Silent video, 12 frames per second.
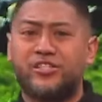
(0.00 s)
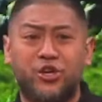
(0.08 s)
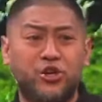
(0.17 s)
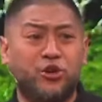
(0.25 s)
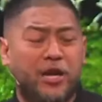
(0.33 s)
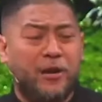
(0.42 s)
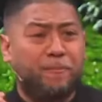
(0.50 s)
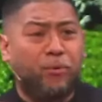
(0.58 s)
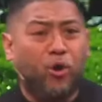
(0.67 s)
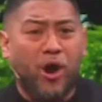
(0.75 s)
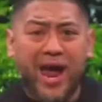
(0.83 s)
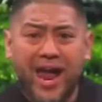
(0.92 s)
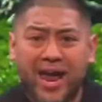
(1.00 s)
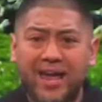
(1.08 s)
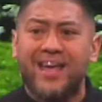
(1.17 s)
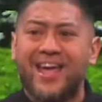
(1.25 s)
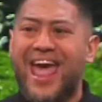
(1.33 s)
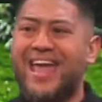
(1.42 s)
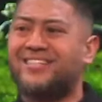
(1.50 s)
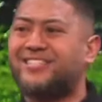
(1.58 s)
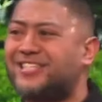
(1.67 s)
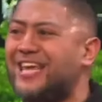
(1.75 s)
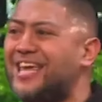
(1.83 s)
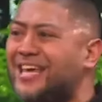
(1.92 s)
so you can pray and
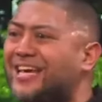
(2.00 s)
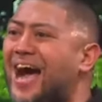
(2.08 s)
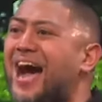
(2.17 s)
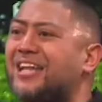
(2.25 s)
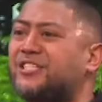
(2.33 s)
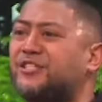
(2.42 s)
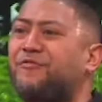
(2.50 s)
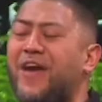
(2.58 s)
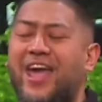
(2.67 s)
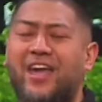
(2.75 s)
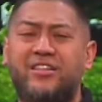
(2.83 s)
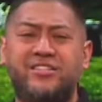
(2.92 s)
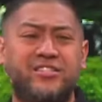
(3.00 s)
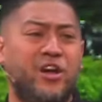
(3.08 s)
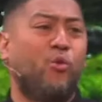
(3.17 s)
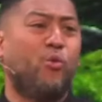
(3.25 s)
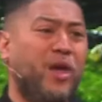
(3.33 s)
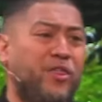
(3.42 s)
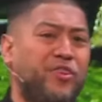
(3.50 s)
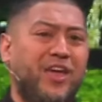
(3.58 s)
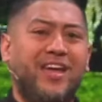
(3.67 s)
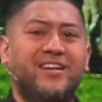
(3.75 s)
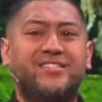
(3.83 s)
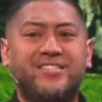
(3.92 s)
seek God's face with
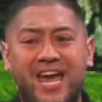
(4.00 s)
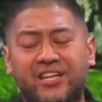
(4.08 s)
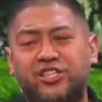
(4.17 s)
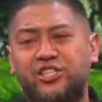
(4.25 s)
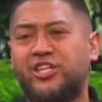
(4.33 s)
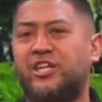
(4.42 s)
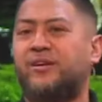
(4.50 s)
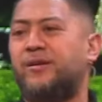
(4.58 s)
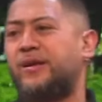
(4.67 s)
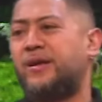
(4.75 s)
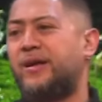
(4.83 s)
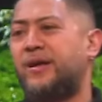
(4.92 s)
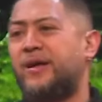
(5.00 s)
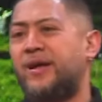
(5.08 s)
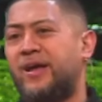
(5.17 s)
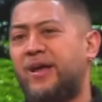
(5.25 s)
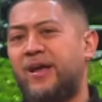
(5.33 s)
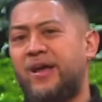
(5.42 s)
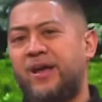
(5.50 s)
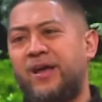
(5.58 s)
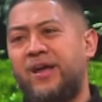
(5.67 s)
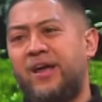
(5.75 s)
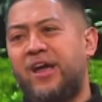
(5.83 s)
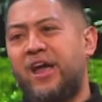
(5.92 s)
intention.
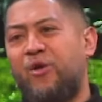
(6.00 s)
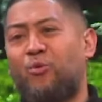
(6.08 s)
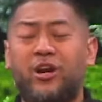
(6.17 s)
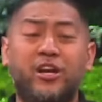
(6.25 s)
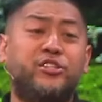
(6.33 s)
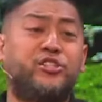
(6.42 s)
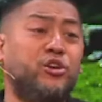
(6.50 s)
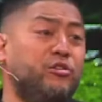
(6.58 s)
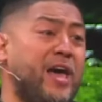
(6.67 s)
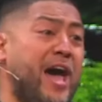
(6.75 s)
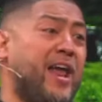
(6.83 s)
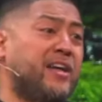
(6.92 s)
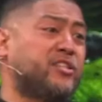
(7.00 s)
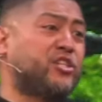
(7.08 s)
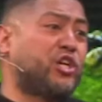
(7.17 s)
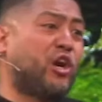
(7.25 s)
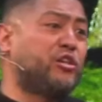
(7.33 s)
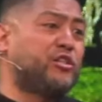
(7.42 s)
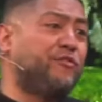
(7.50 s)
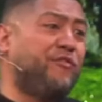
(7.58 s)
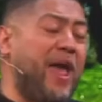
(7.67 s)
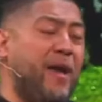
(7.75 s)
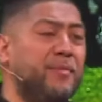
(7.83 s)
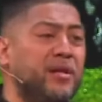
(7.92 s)
And we're going to do that as a church
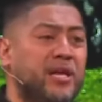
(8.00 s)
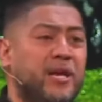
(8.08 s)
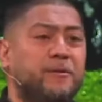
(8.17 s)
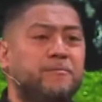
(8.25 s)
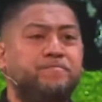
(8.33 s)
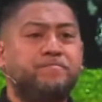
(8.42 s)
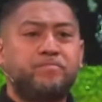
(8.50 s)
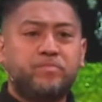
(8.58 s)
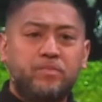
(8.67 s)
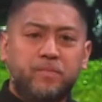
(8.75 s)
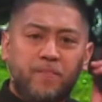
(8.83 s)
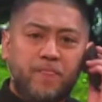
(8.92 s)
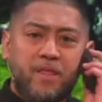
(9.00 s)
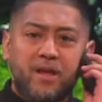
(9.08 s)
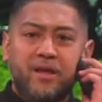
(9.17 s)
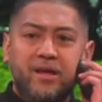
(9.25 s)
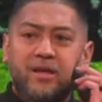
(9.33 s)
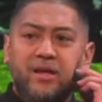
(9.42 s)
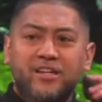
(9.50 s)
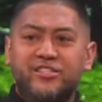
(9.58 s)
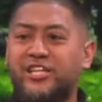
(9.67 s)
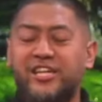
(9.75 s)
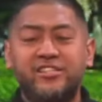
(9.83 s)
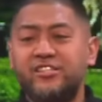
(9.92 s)
family.
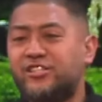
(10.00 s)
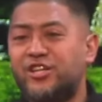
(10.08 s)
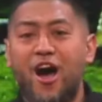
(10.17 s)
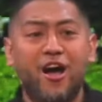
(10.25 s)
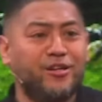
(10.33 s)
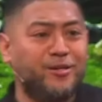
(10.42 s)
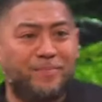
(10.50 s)
Jesus talked